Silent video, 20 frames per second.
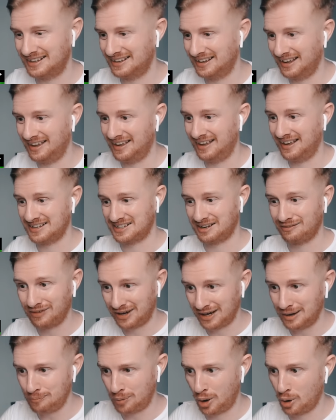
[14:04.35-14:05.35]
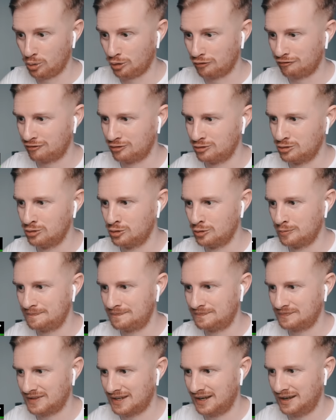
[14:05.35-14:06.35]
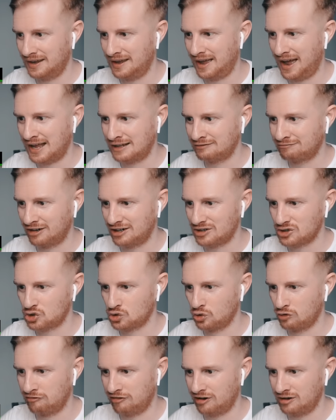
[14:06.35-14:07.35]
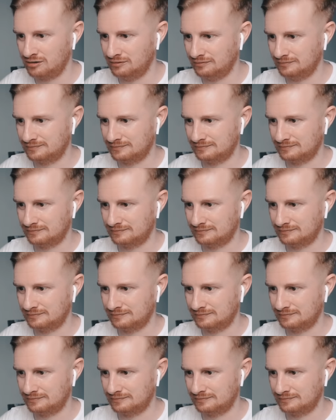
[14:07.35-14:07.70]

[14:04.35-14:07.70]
It's a very powerful advert so far.